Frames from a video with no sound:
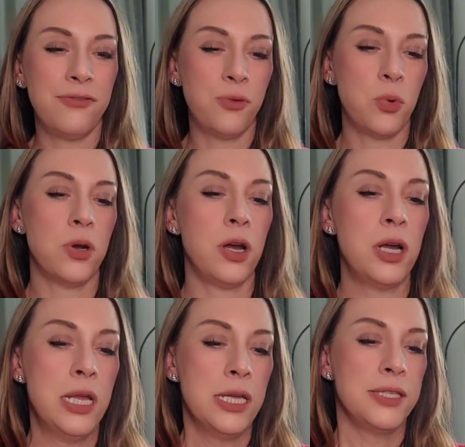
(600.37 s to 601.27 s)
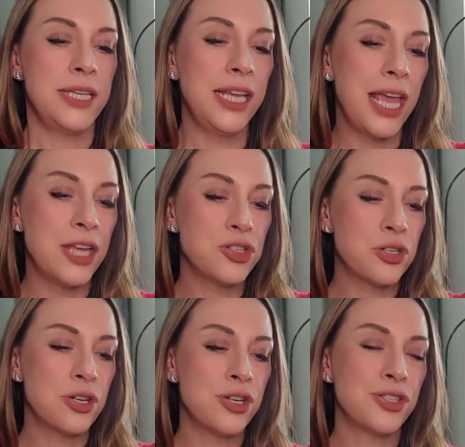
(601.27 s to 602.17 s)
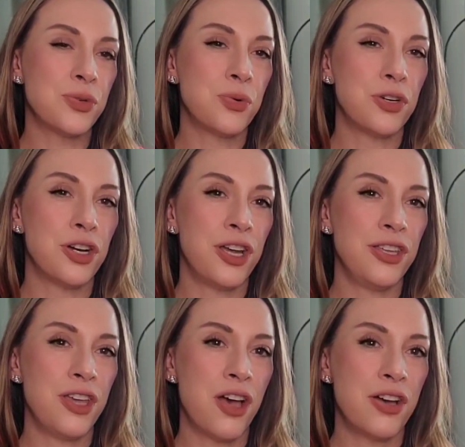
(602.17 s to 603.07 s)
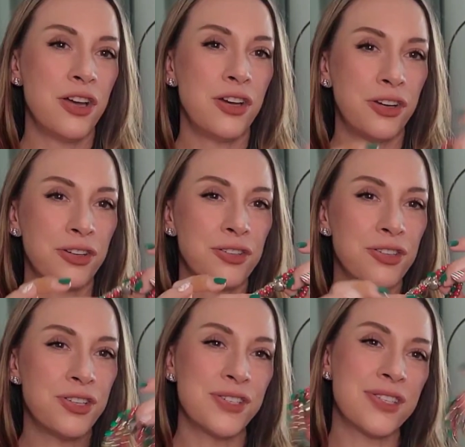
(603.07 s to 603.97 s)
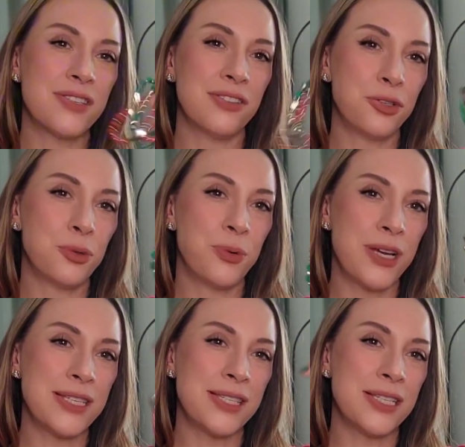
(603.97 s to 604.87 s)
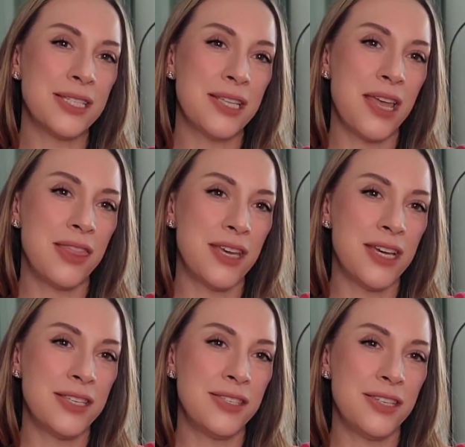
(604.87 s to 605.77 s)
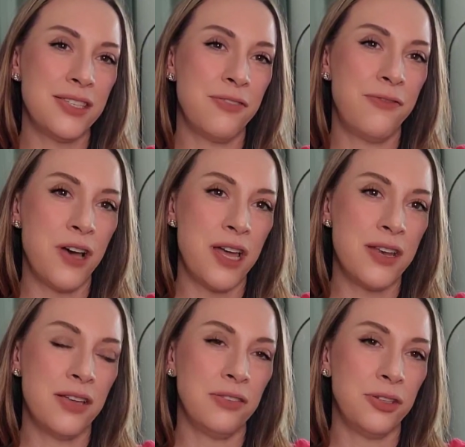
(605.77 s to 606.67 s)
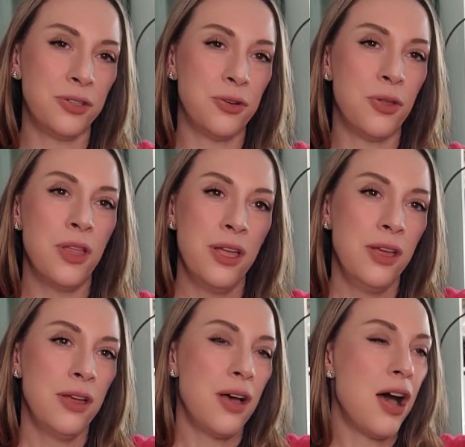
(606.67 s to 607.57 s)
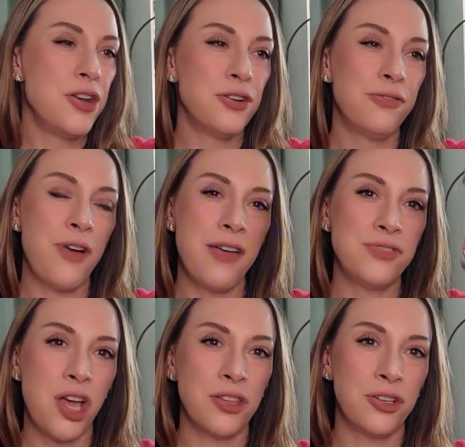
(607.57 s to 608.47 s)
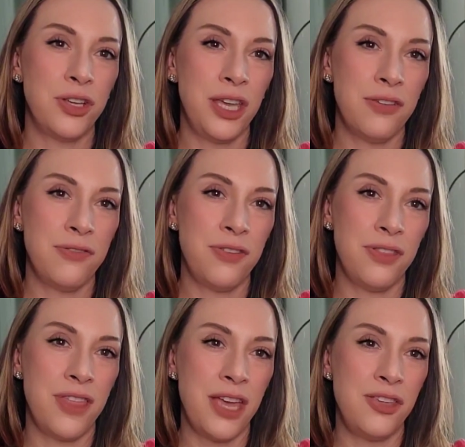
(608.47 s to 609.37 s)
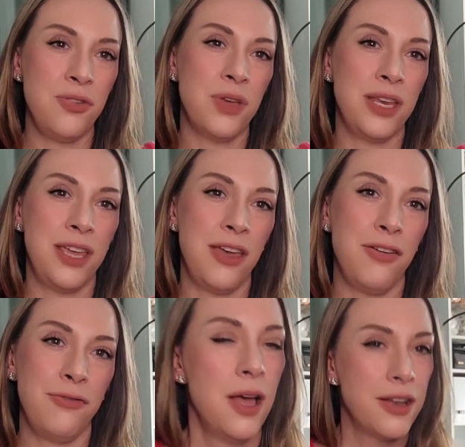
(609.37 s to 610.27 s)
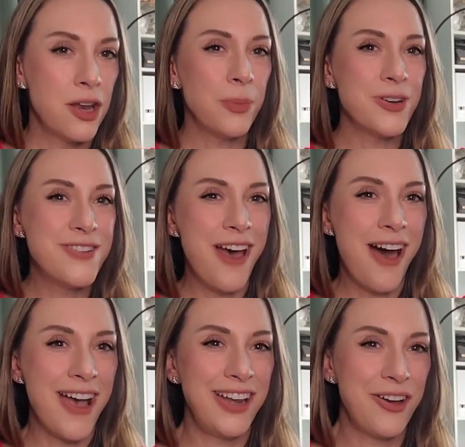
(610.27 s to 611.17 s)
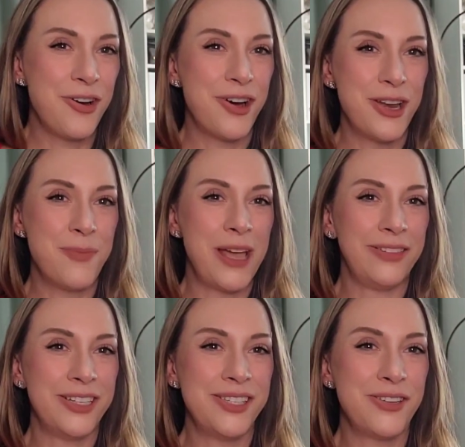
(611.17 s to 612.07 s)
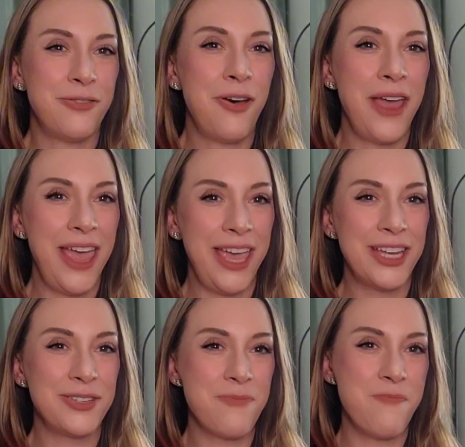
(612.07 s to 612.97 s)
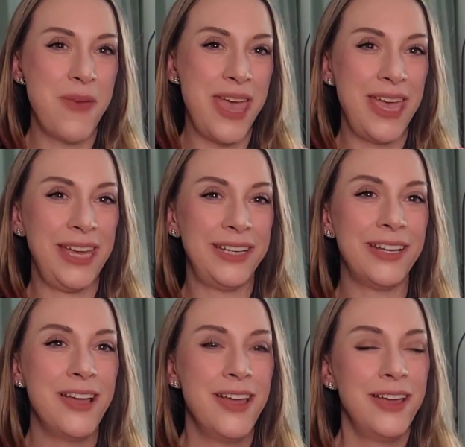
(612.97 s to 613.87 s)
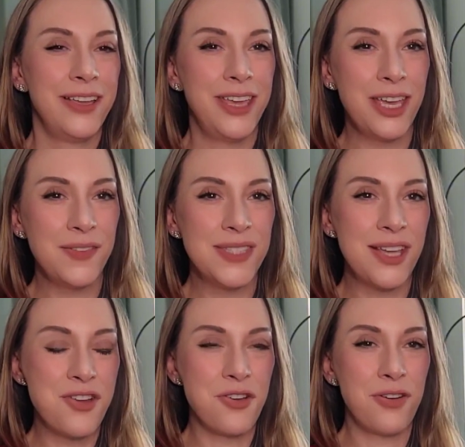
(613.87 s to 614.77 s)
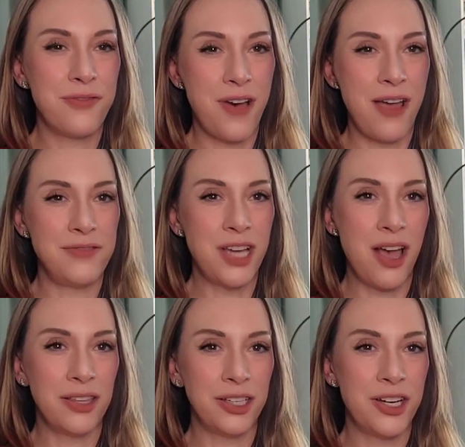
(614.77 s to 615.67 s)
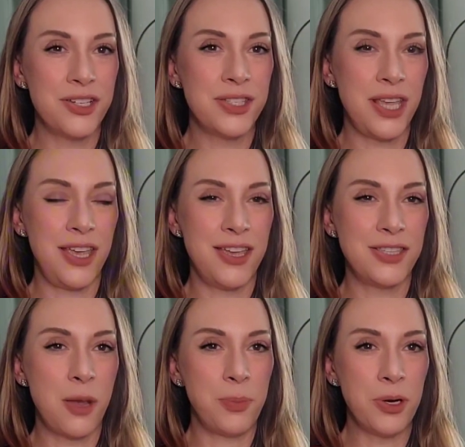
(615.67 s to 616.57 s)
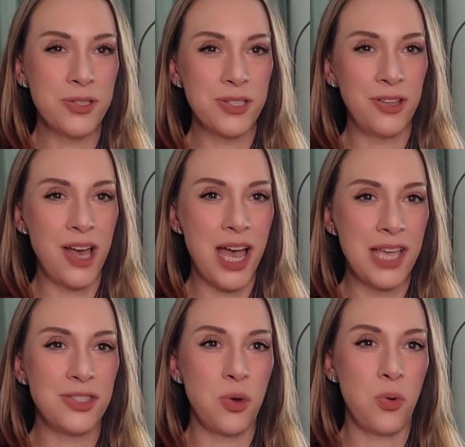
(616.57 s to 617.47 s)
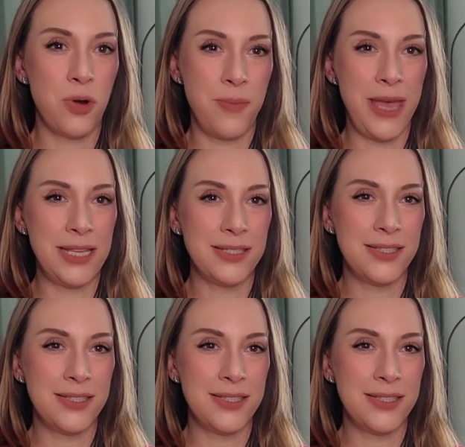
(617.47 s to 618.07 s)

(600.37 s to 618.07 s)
for teenagers or young girls, little bracelets like this is a fun little under $5 gift that you could give. Number 9 on my list of handmade gifts under $5 is personalized ornaments.